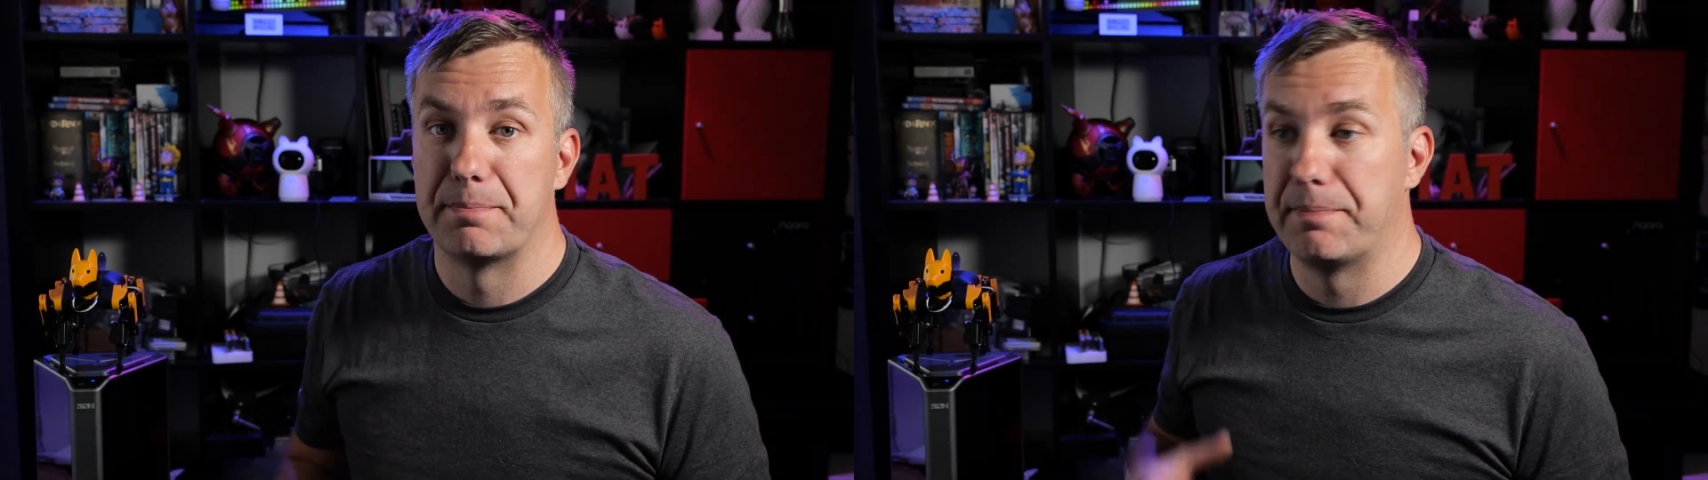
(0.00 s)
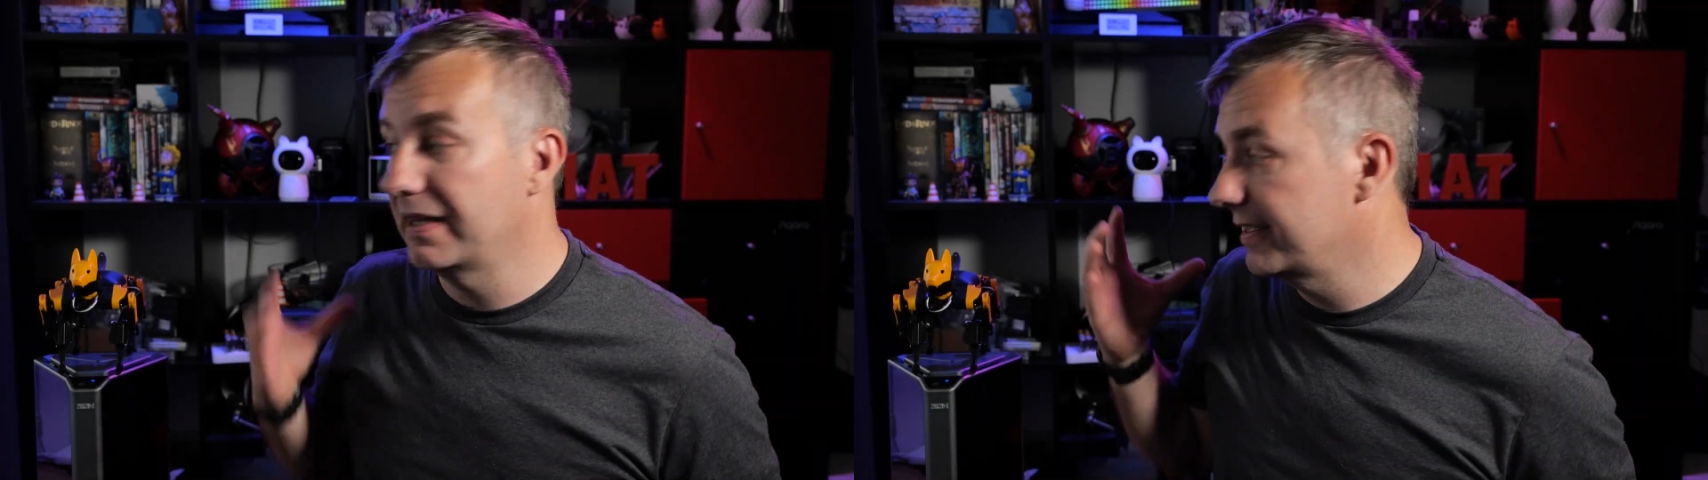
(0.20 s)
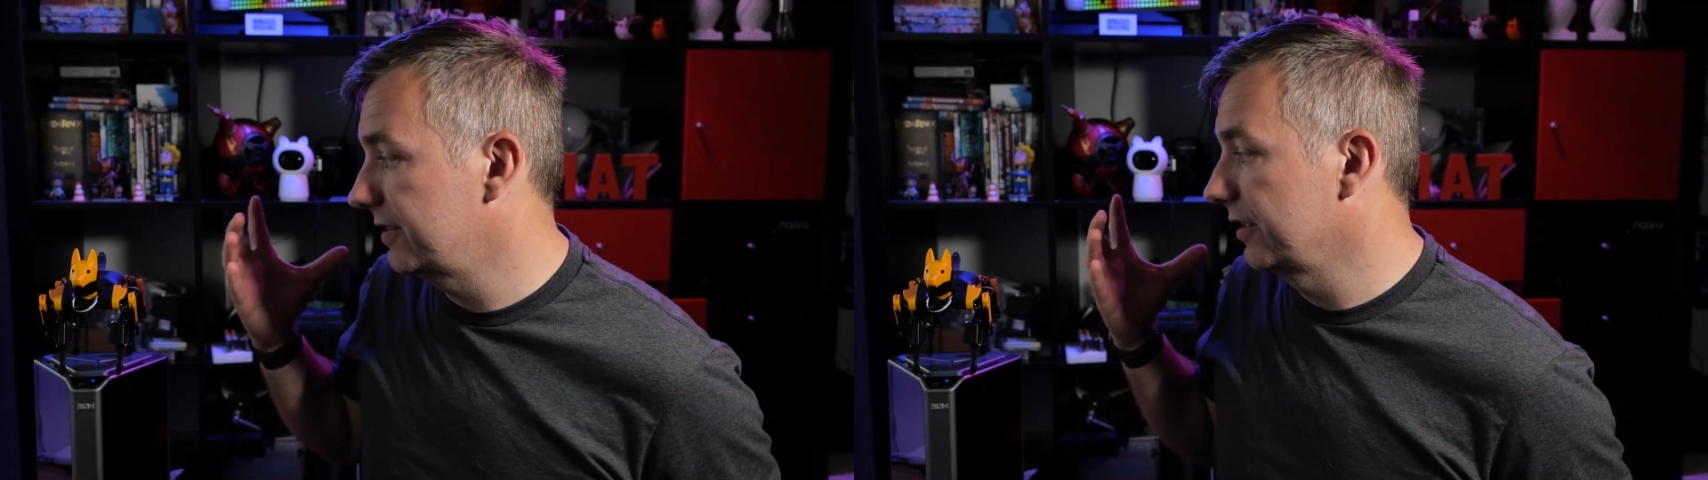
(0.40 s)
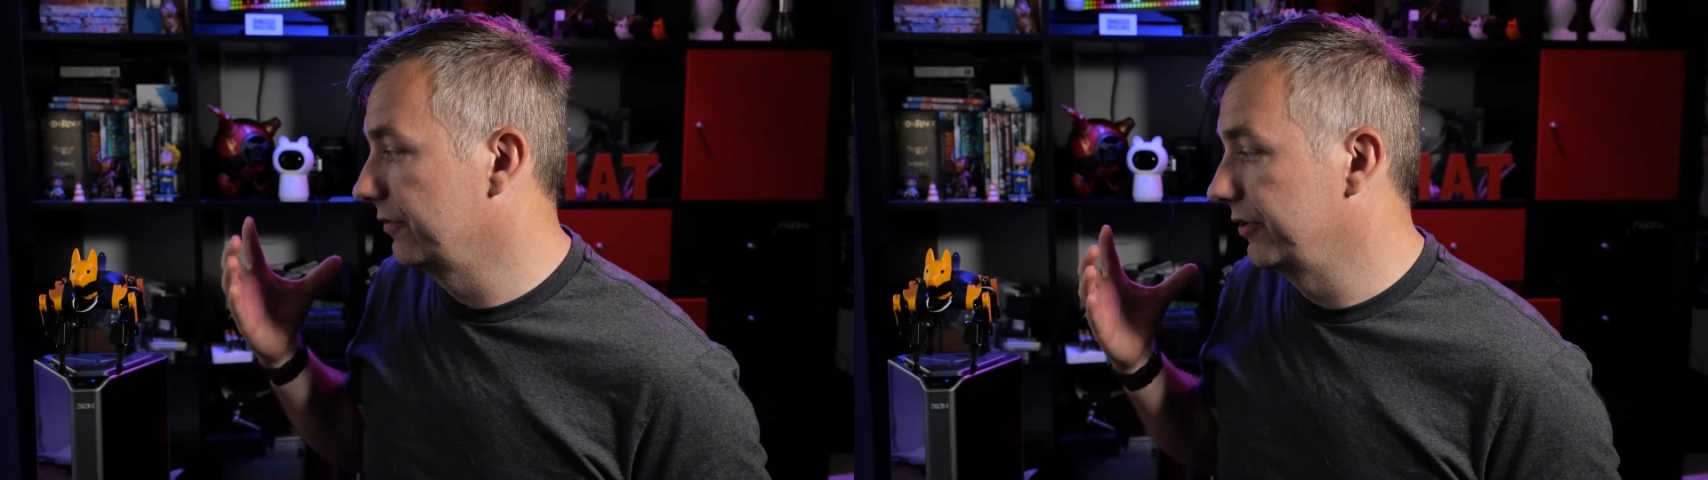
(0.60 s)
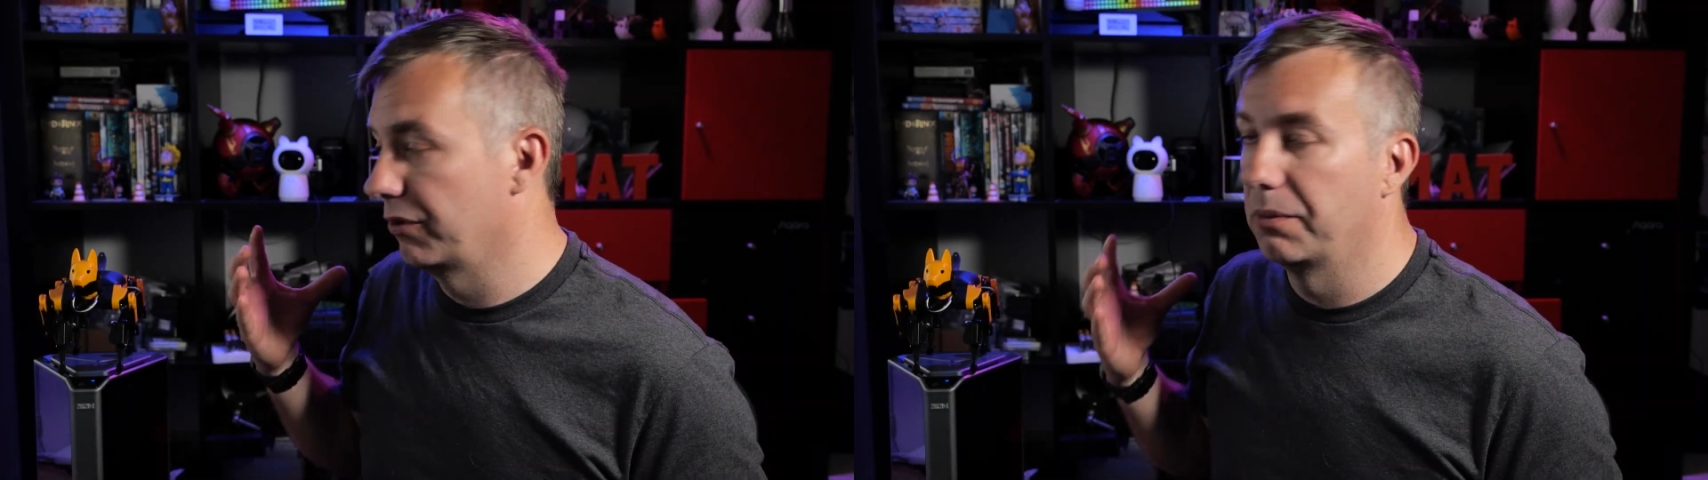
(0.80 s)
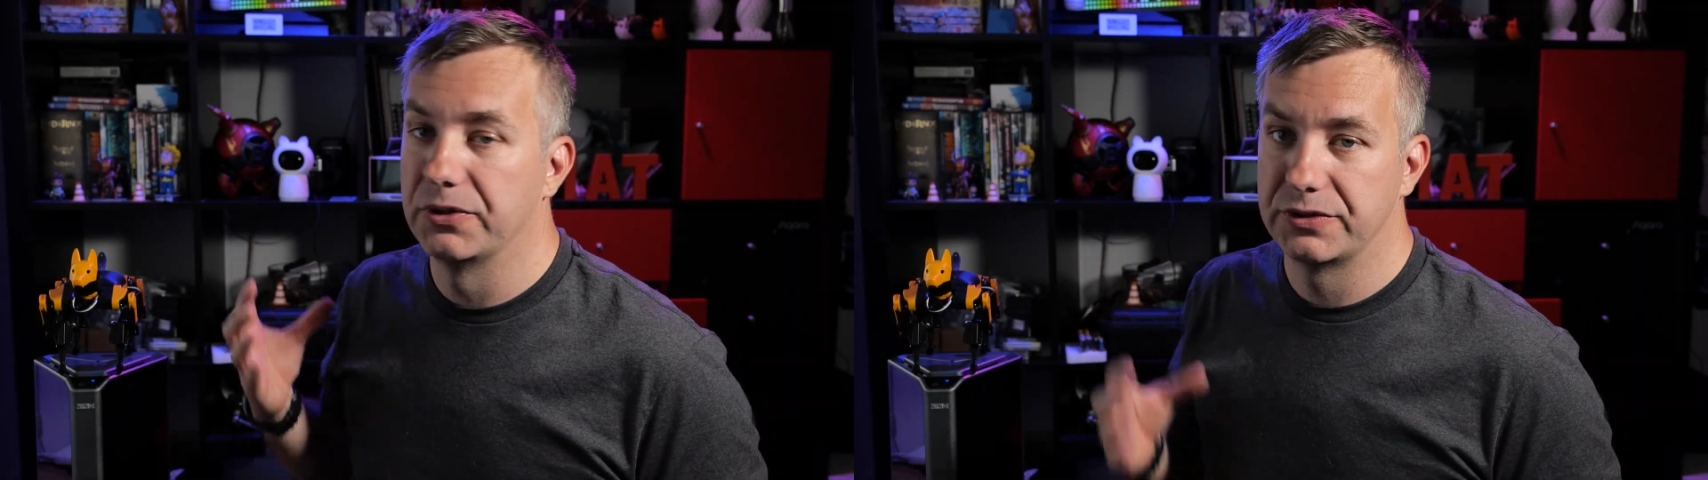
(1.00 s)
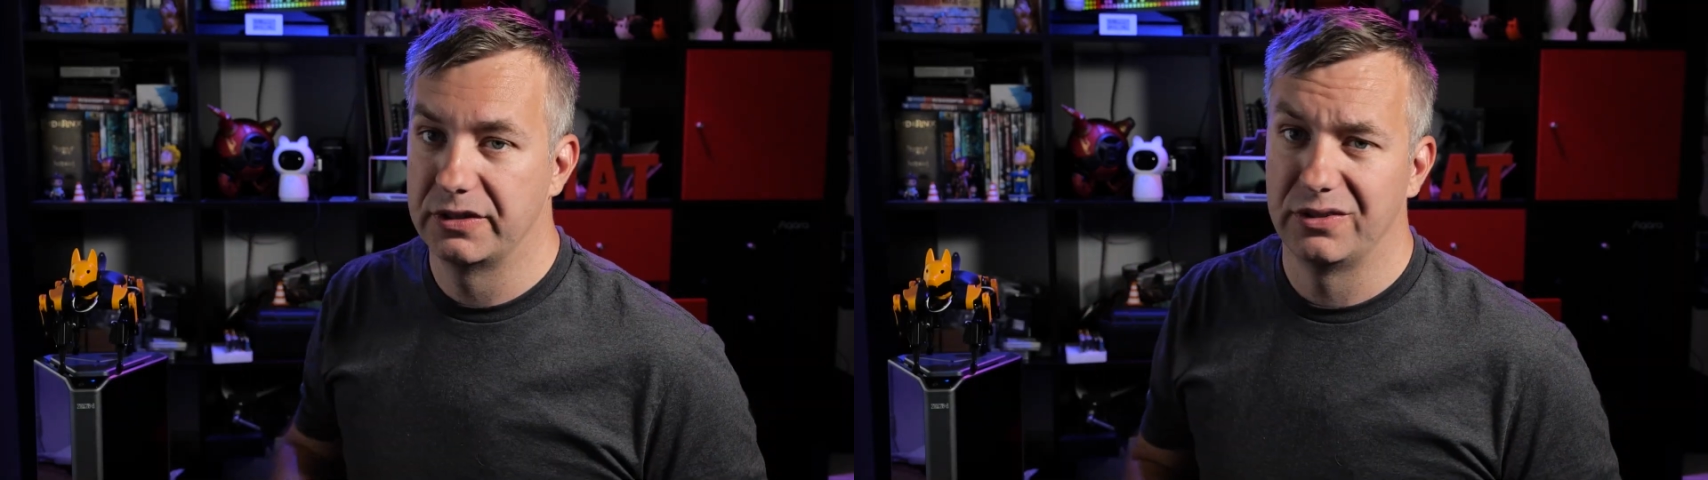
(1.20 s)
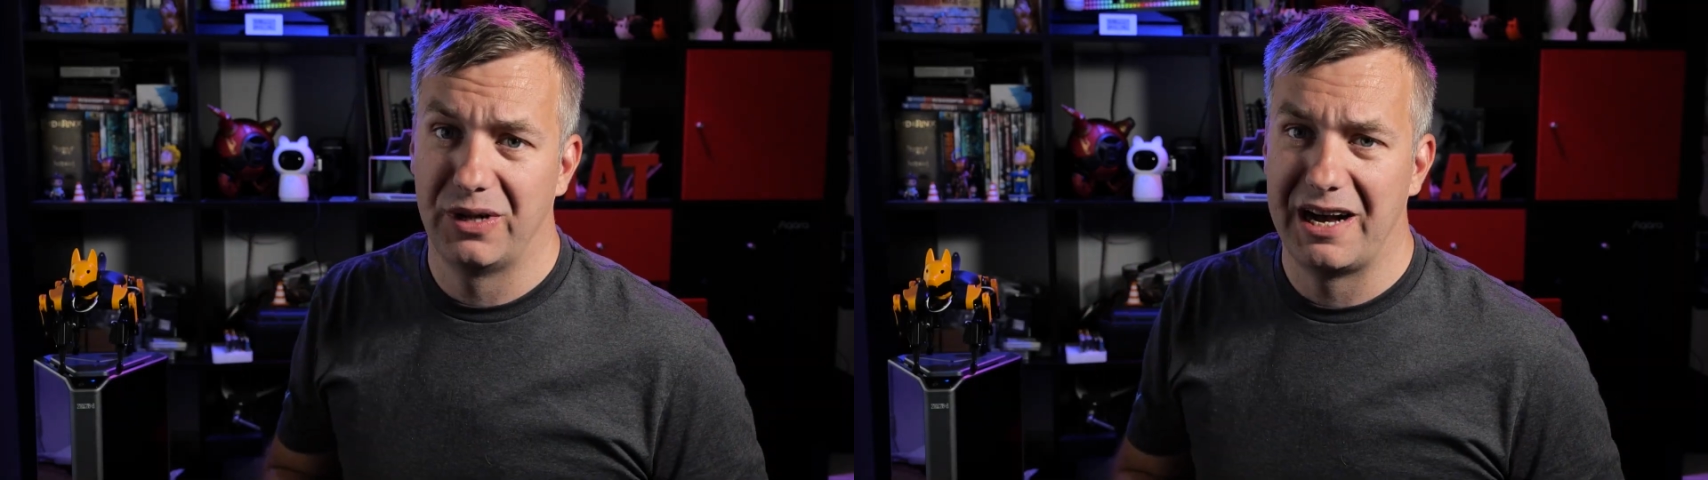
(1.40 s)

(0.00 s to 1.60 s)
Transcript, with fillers: balancing of the robots and you'll